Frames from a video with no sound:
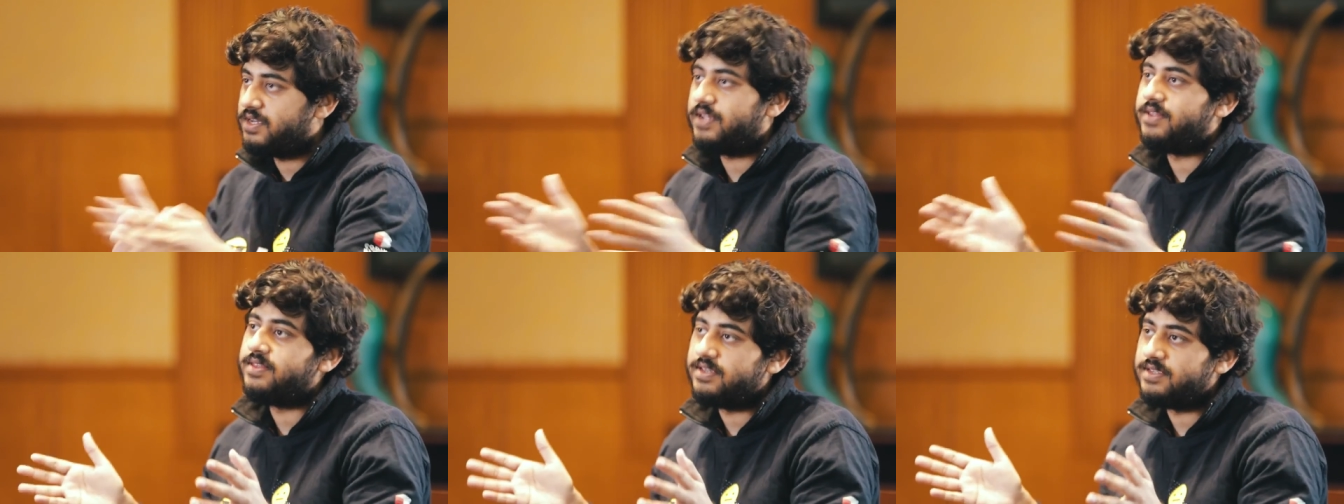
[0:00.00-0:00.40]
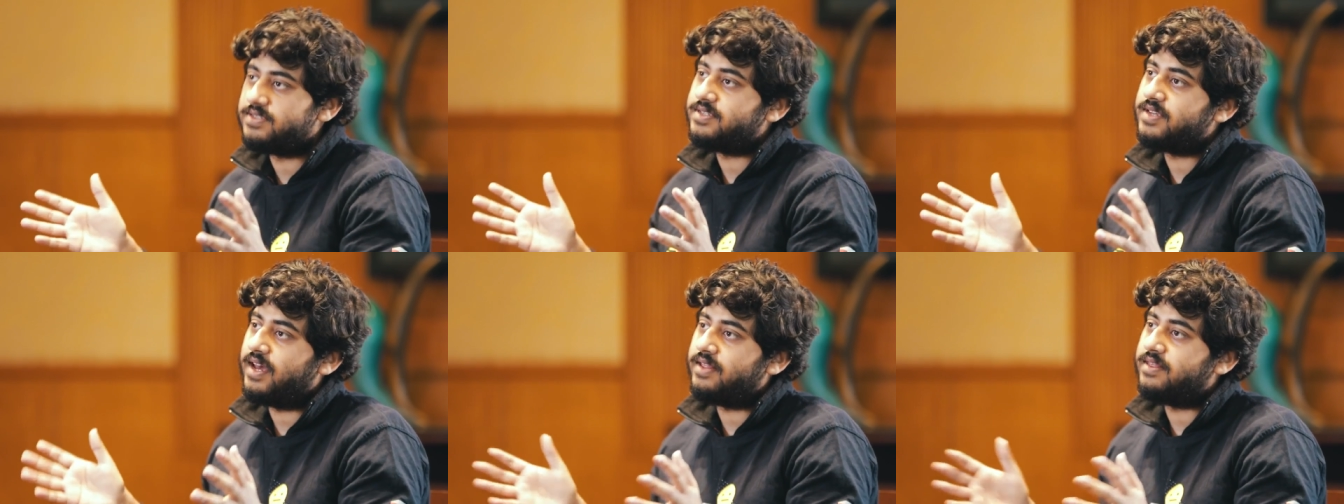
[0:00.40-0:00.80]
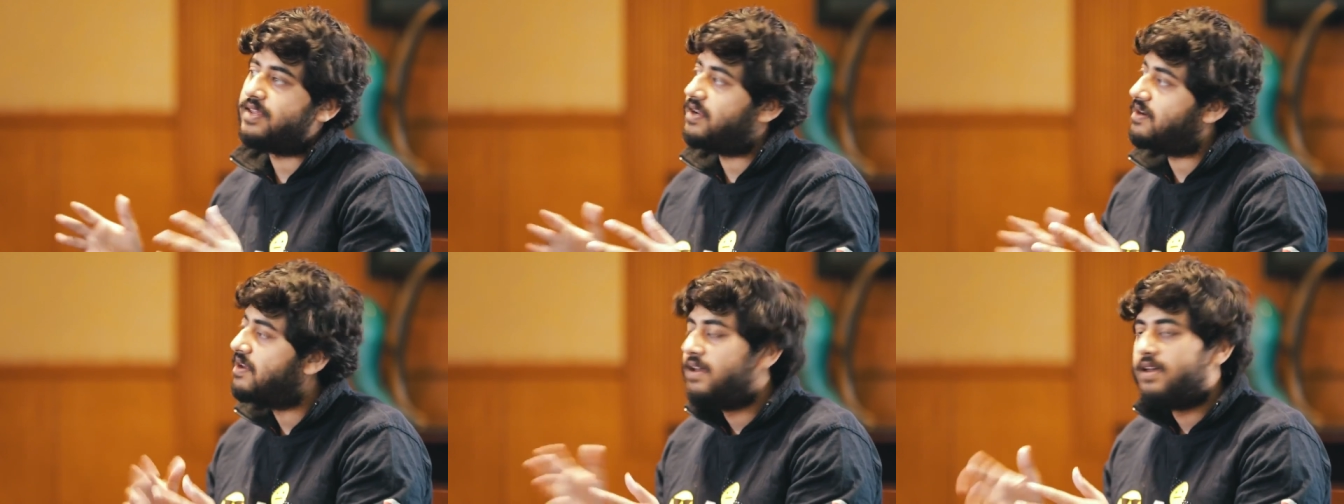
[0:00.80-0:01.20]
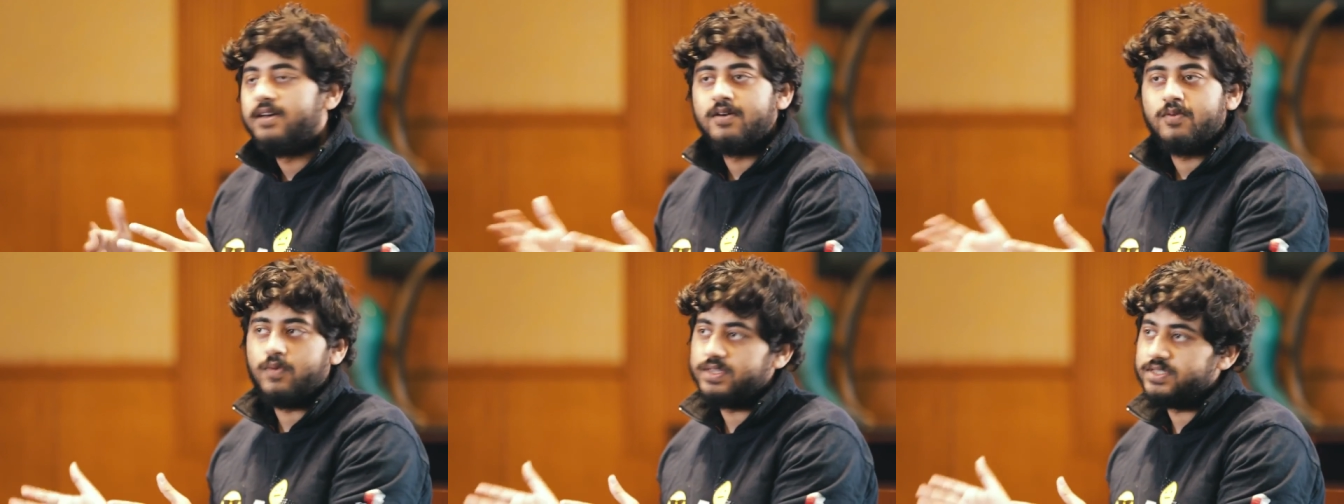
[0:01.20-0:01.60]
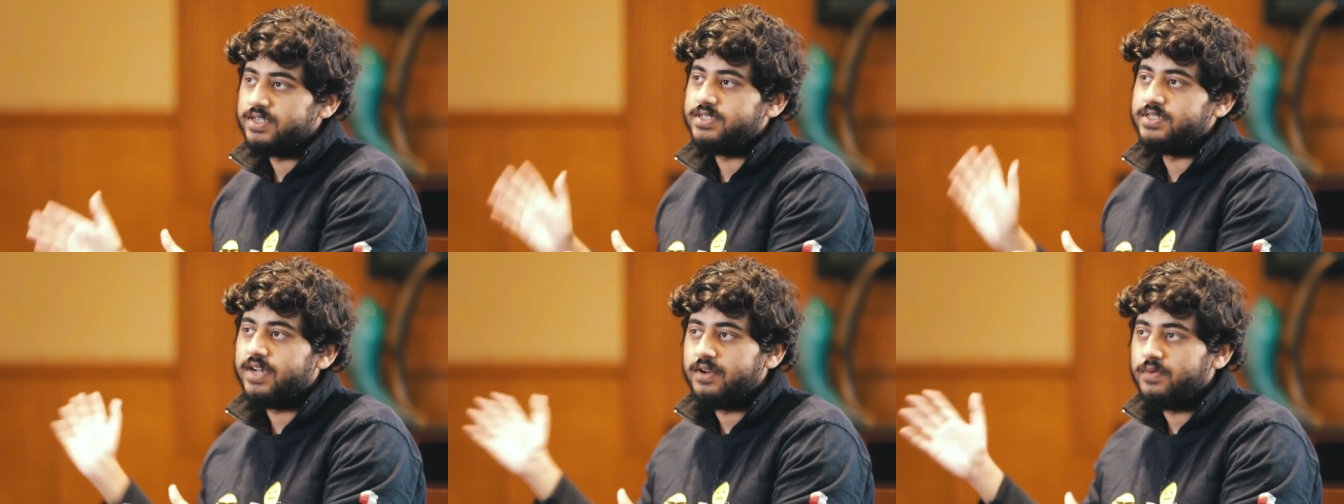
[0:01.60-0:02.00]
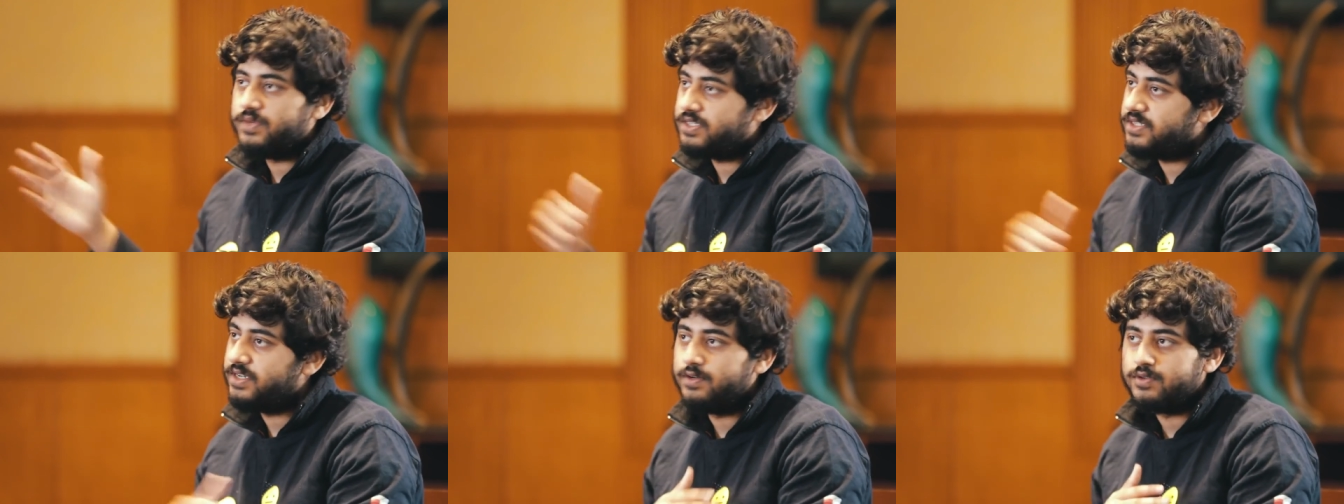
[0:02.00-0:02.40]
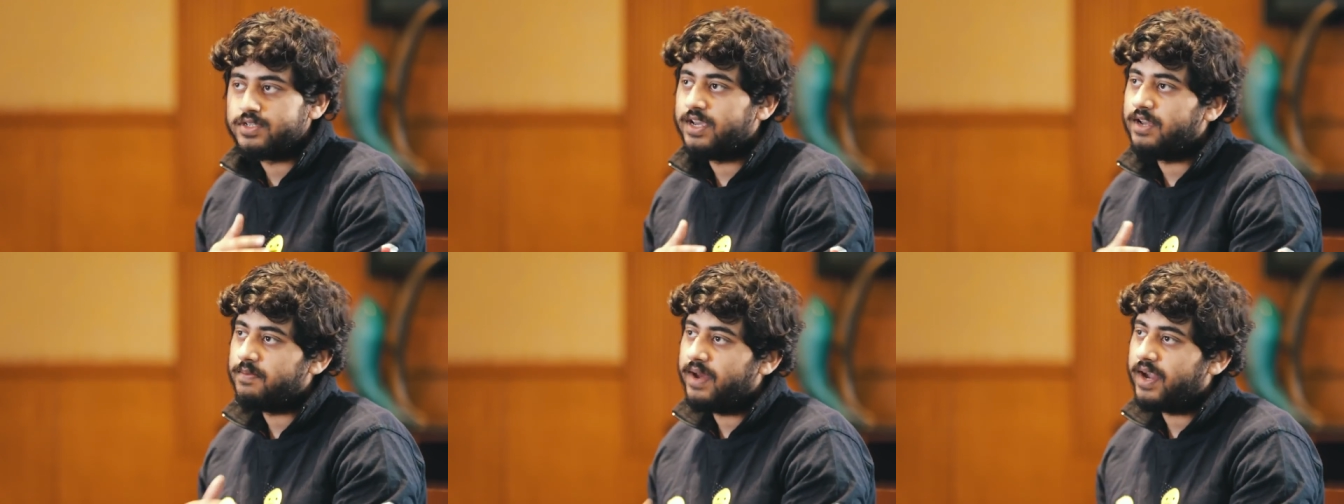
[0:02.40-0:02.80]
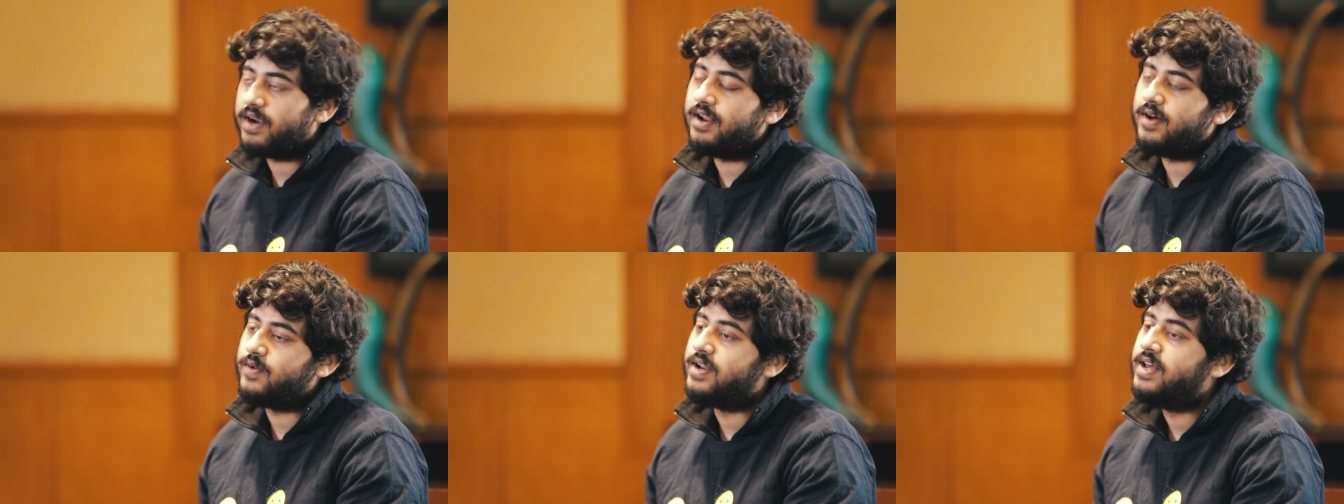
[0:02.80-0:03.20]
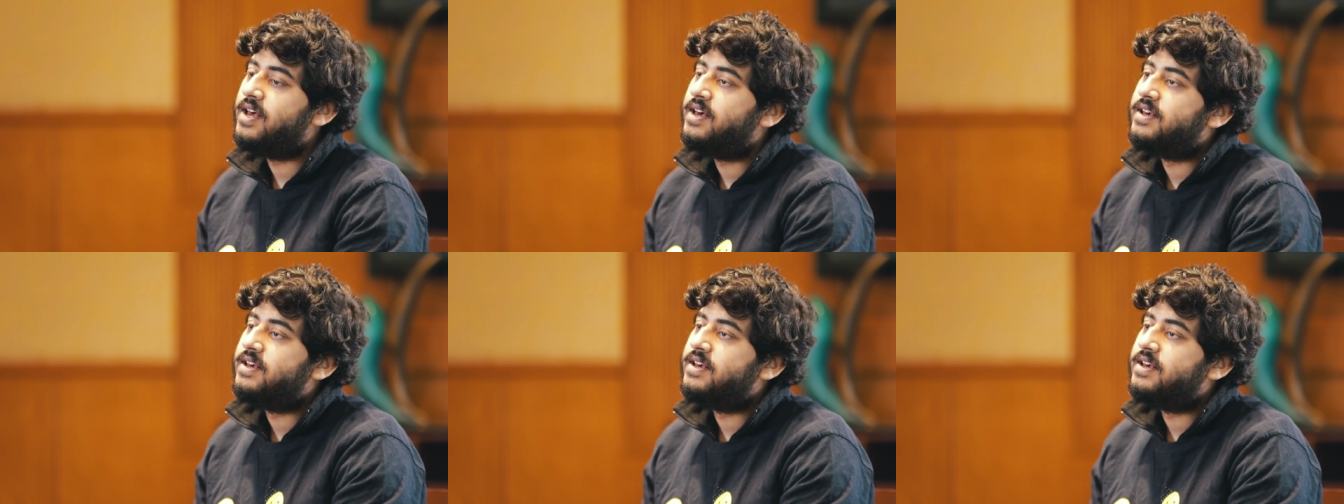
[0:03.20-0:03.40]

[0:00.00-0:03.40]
run these and then once it's done, we just need to scale back down.